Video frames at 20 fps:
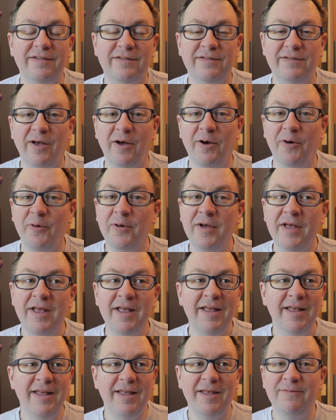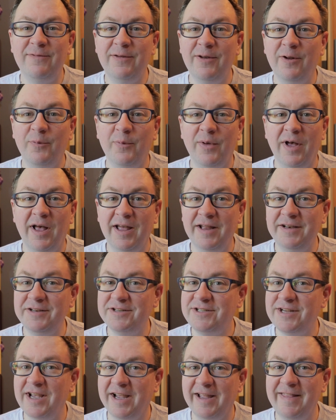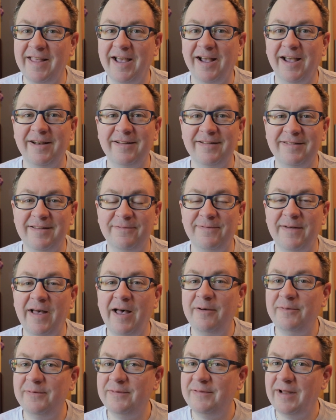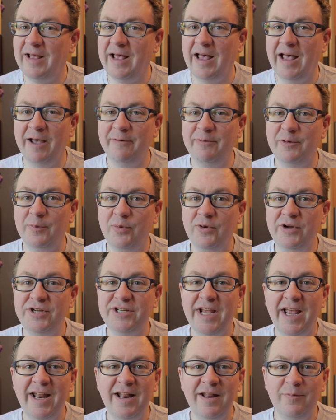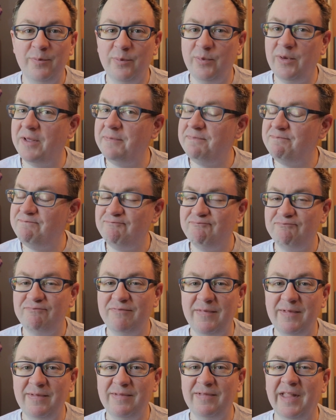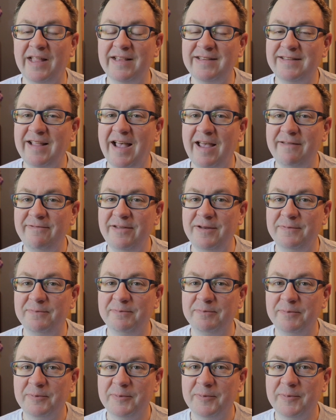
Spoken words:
So if you don't mind checking that kind of stuff out, I would appreciate it, but let's dive in.